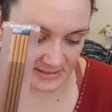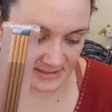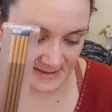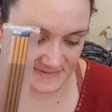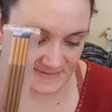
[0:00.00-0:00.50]

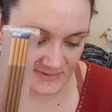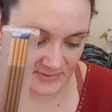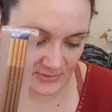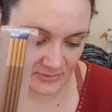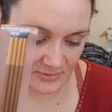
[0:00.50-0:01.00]
lets
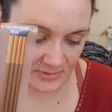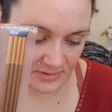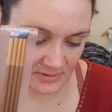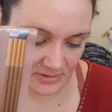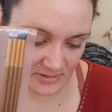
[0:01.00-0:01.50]
you
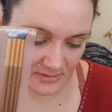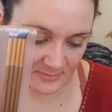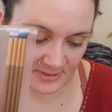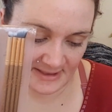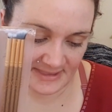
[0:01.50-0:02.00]

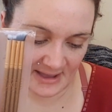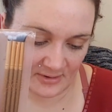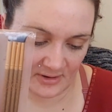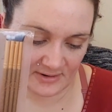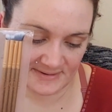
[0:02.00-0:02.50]
blend
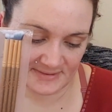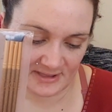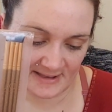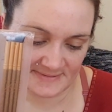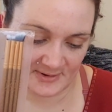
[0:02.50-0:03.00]
out harsh
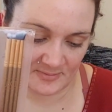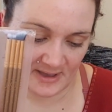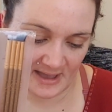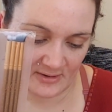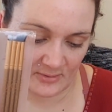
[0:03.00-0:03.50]
lines or
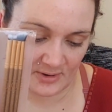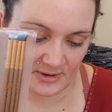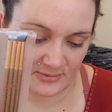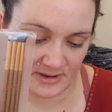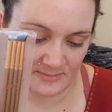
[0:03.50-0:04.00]
pack
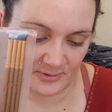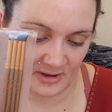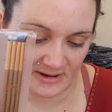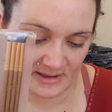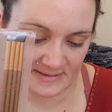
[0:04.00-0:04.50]
on cream
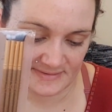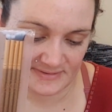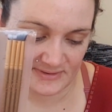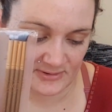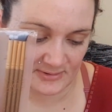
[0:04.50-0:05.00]
products
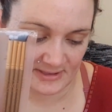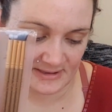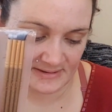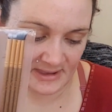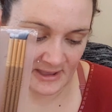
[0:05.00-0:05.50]
to your
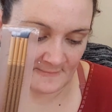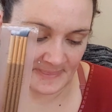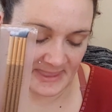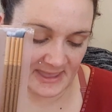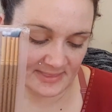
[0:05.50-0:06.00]
lid,
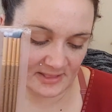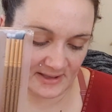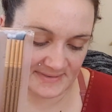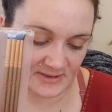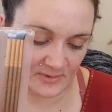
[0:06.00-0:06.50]
and the
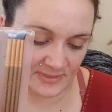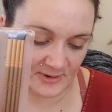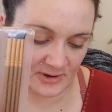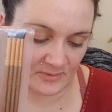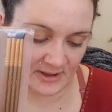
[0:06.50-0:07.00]
Luxie
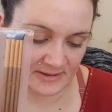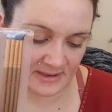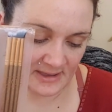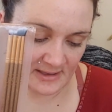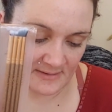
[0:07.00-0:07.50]

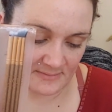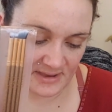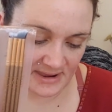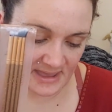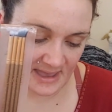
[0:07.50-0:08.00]
131
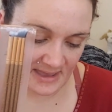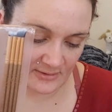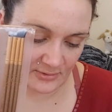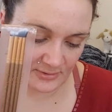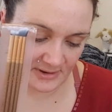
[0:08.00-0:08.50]
mini
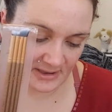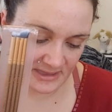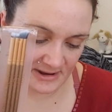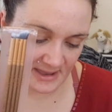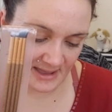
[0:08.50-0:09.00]
angled
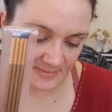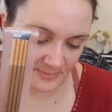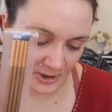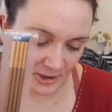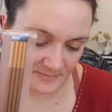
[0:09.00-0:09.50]
can
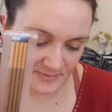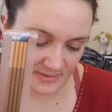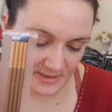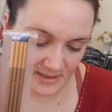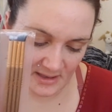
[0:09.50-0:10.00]
add pop
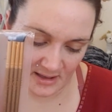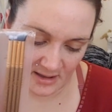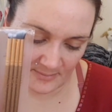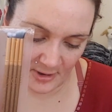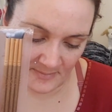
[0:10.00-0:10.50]

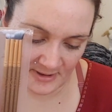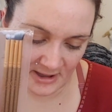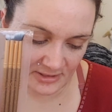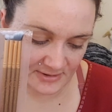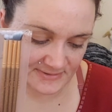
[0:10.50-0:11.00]
a
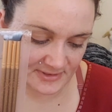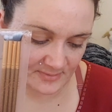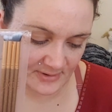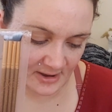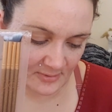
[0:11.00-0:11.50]
color to
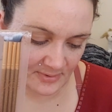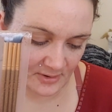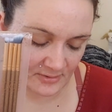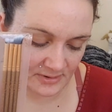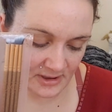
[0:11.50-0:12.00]
the brow
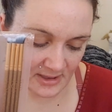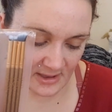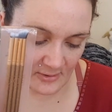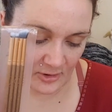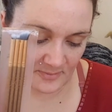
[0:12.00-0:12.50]
bone
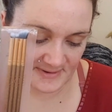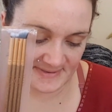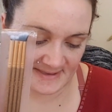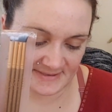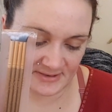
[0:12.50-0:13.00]
or
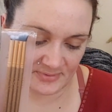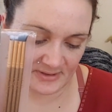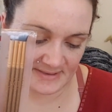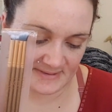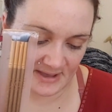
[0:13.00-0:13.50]
precisely
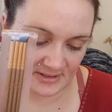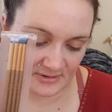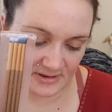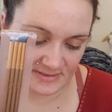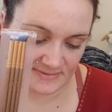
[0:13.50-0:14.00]
place
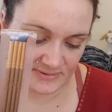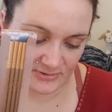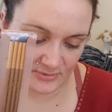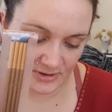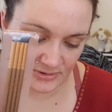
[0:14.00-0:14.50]
color
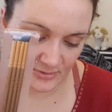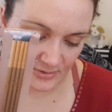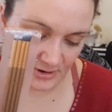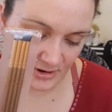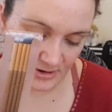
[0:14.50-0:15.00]
into
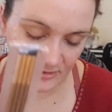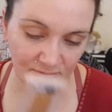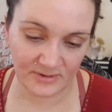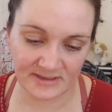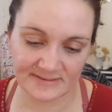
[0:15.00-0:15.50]
your
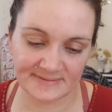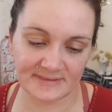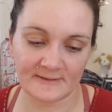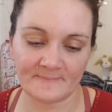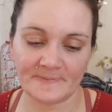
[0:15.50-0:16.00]

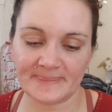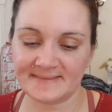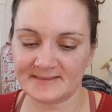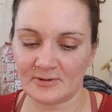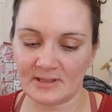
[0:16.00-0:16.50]
crease.
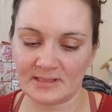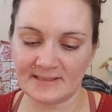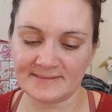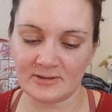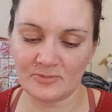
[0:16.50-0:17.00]
So
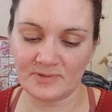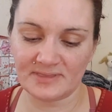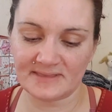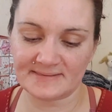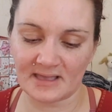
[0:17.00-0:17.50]
let's
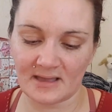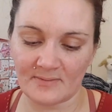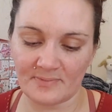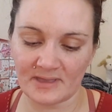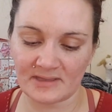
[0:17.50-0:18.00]
open these
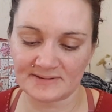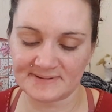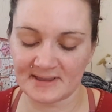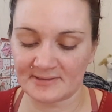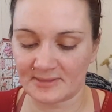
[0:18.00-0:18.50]
up and
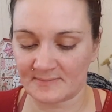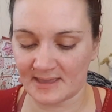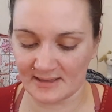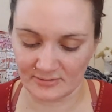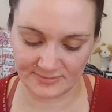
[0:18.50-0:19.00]
check them
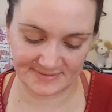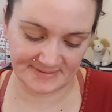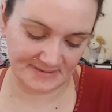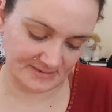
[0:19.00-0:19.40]
out.